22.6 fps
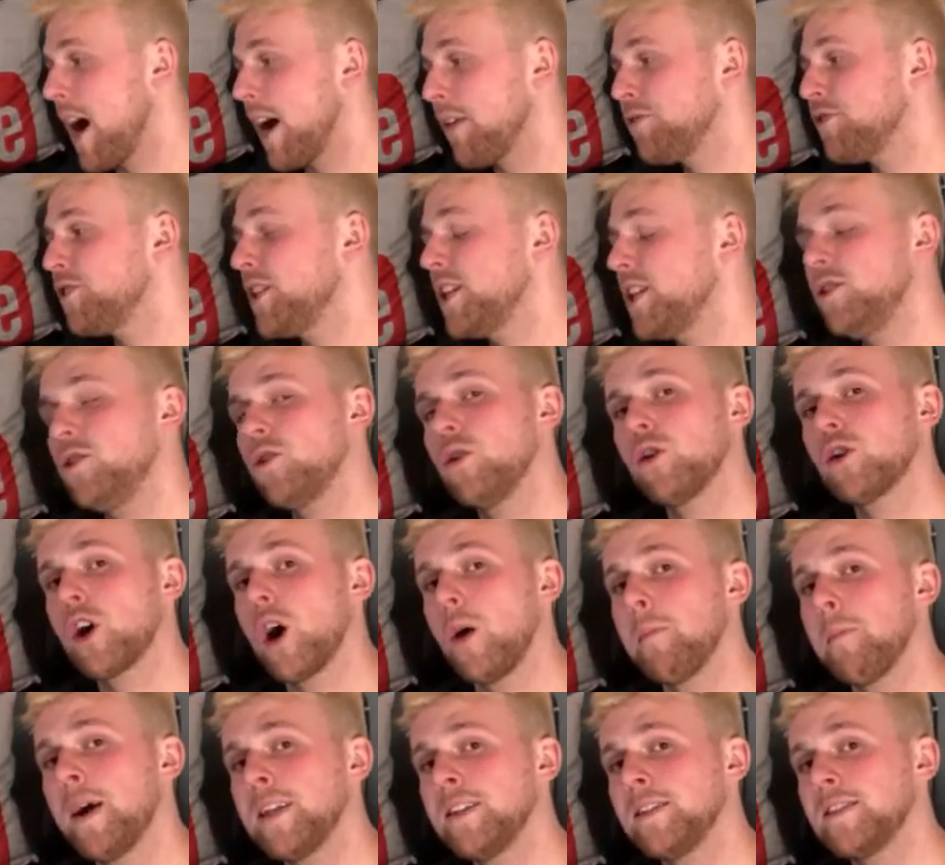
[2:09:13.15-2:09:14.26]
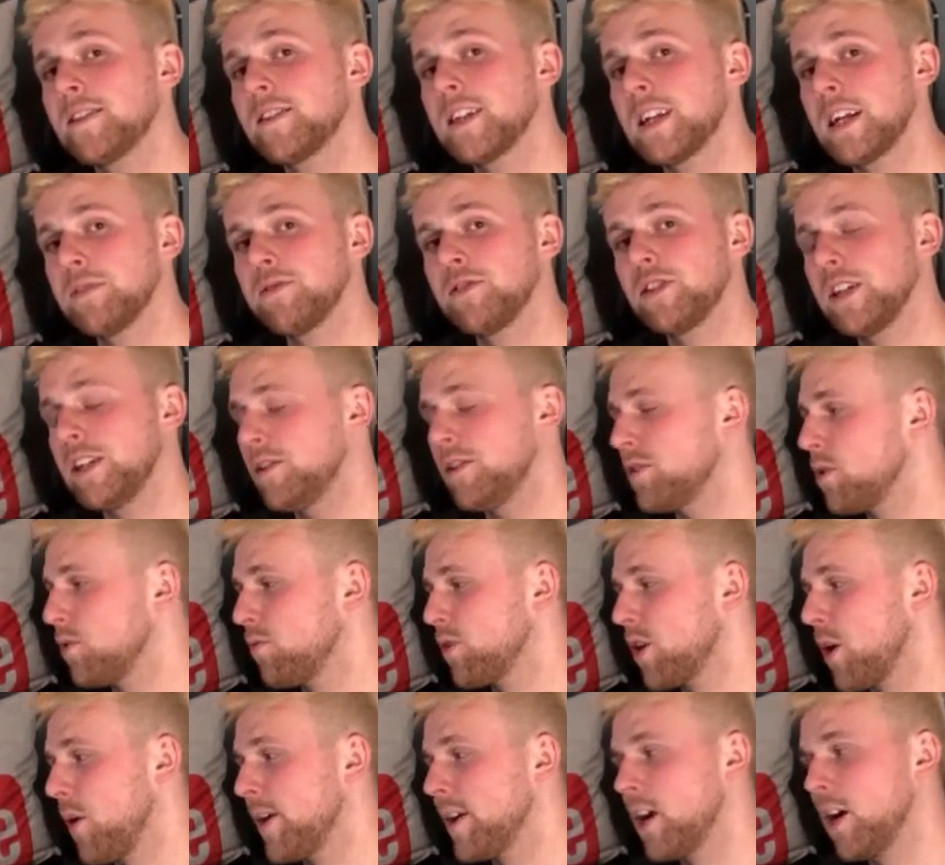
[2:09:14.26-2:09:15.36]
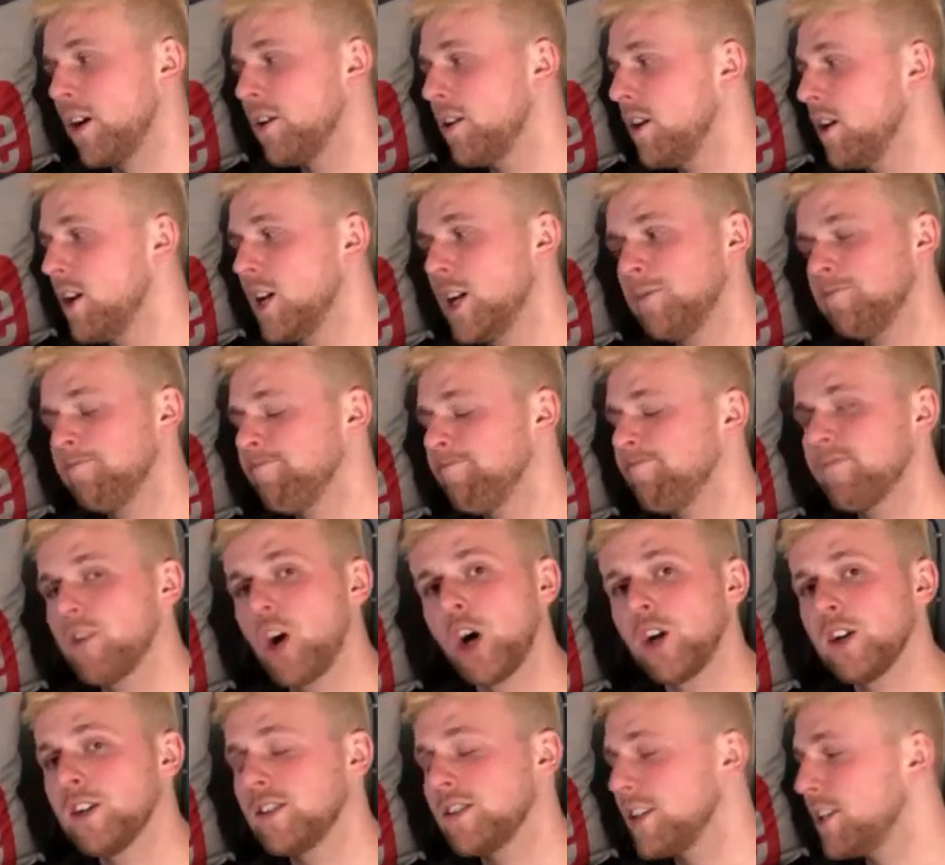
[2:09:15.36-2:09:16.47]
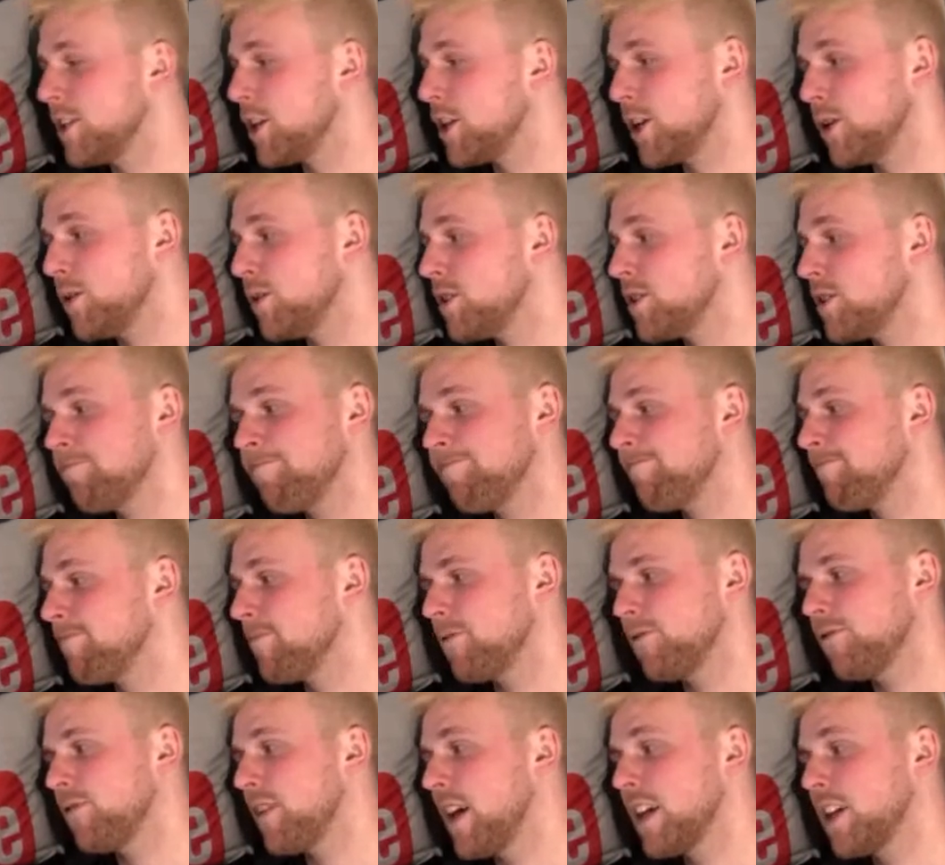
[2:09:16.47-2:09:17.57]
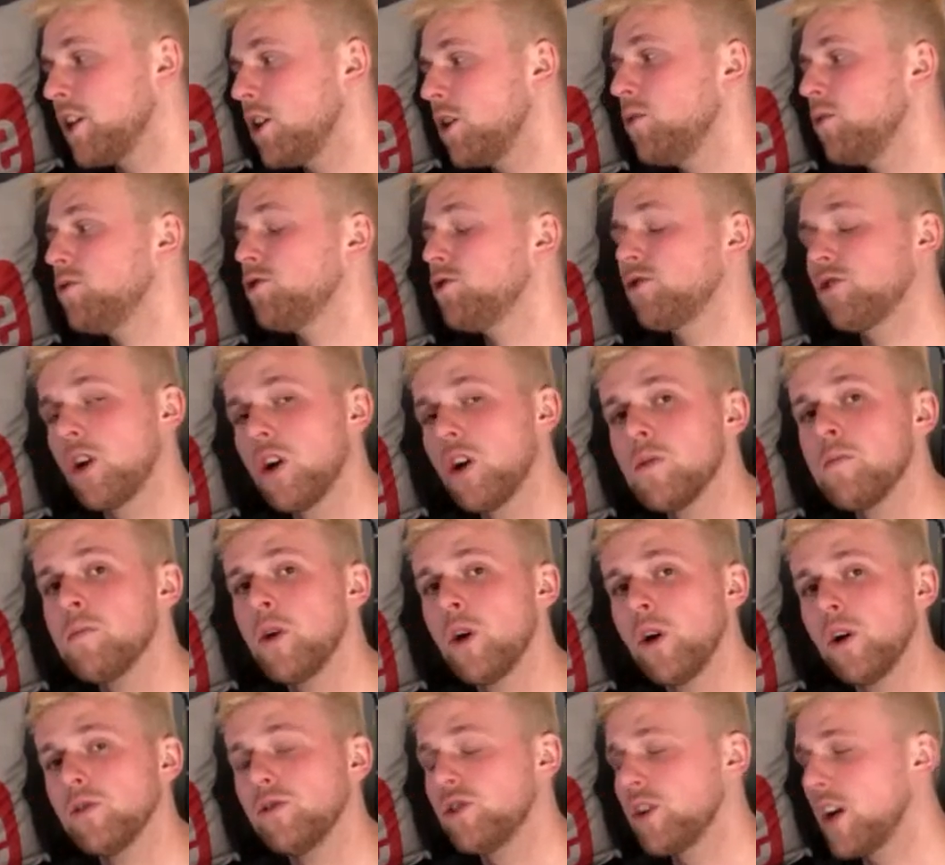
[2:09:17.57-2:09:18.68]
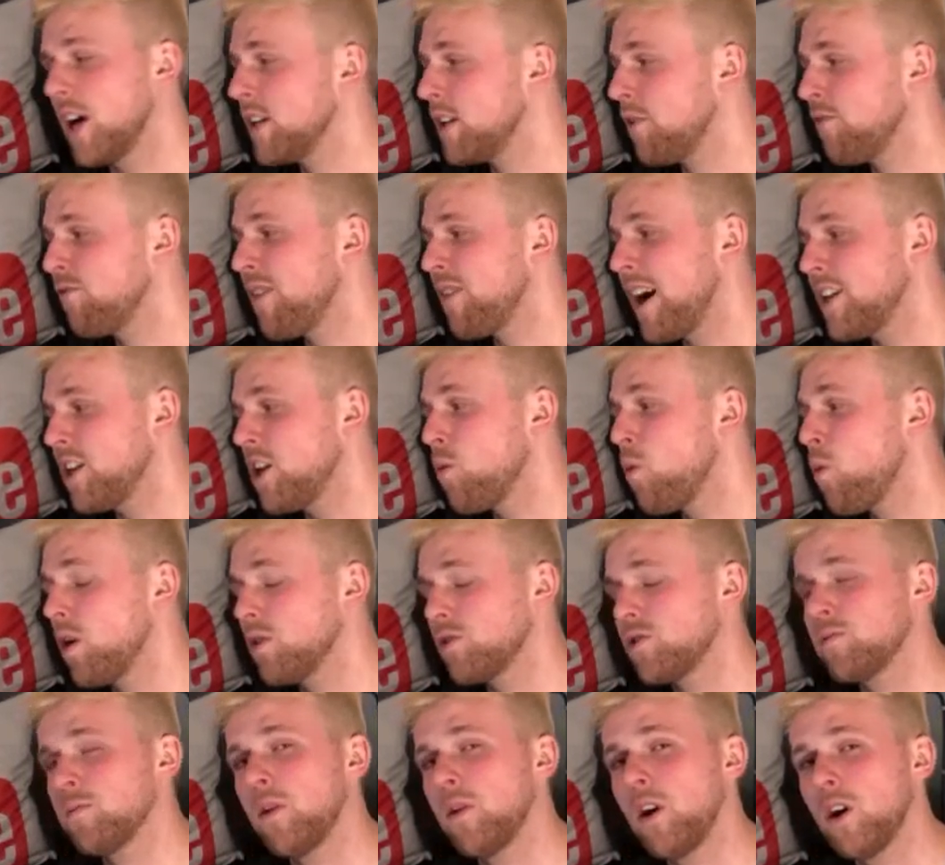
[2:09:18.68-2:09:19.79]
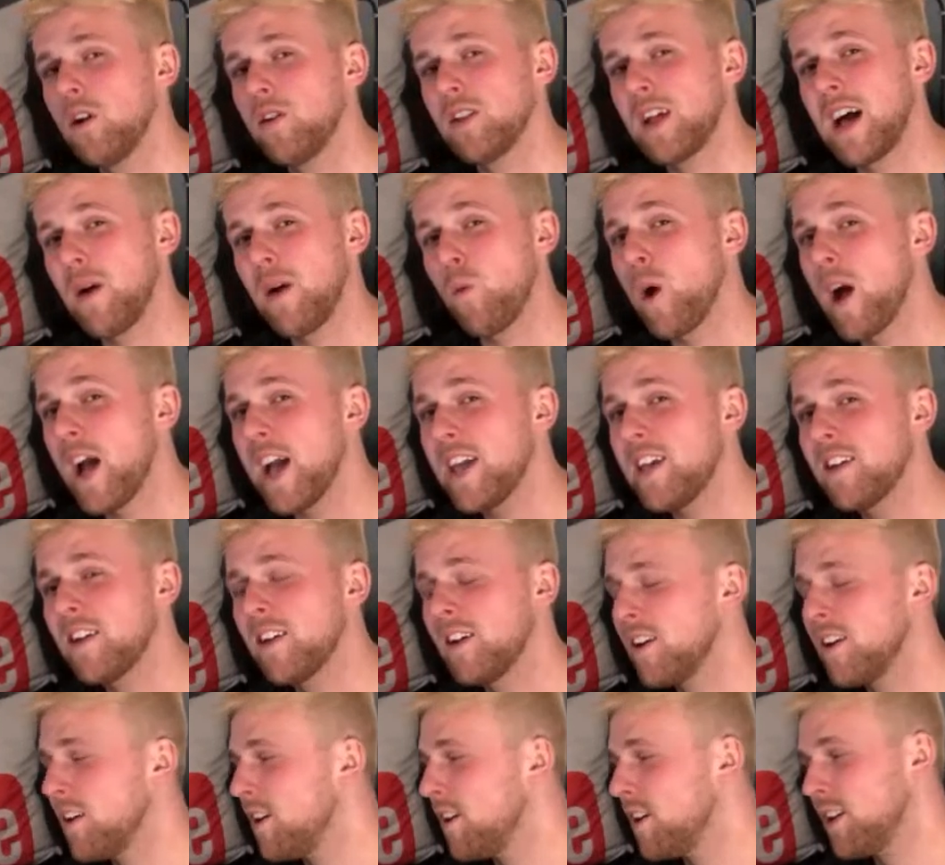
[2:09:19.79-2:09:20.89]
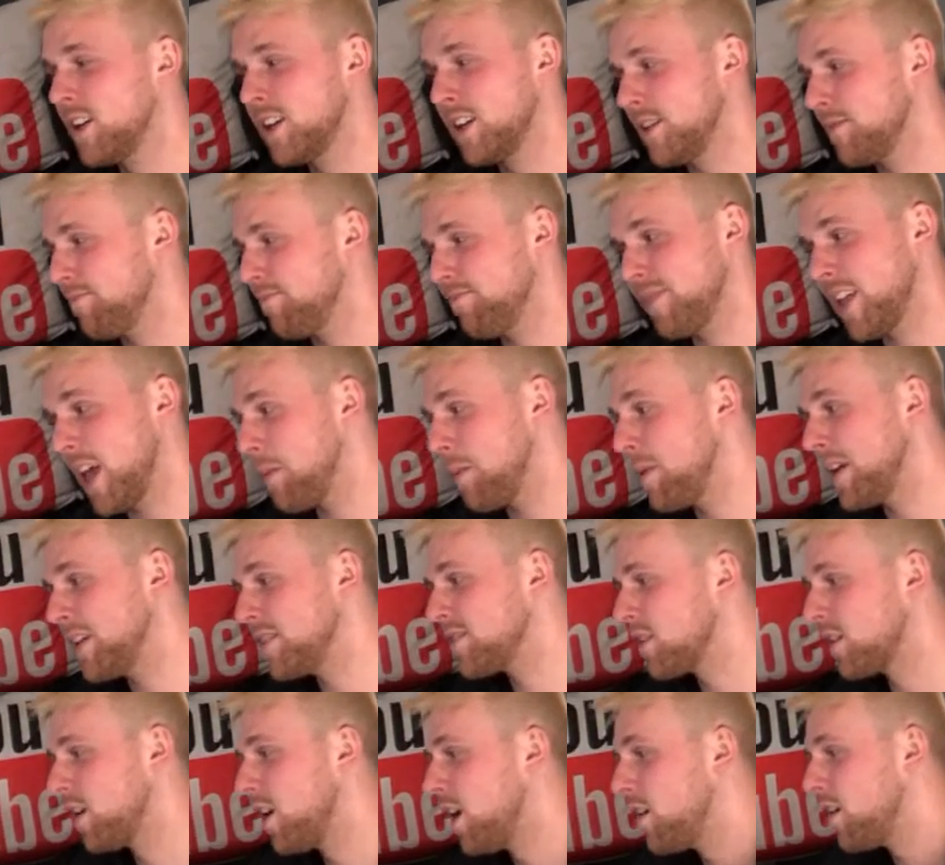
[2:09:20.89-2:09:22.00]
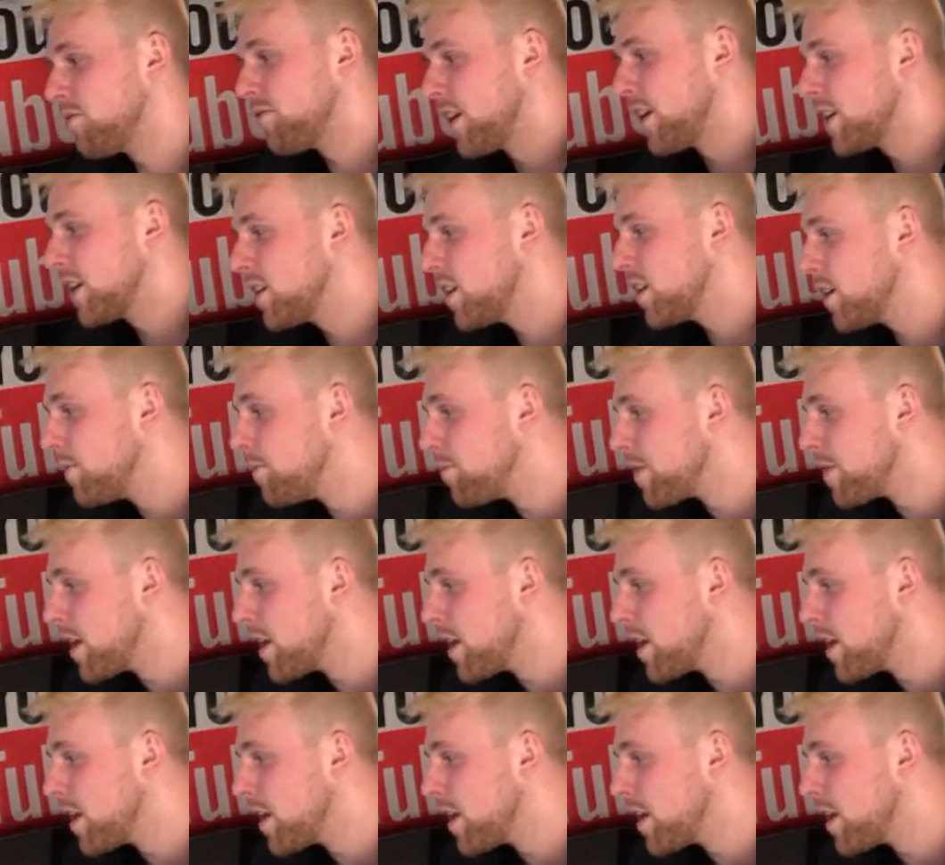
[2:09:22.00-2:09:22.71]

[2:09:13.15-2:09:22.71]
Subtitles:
I've seen your comments and I've seen stuff going on. Honestly, dude, thank you so much. And the fact you watch them all that way, it means a lot. Thank you.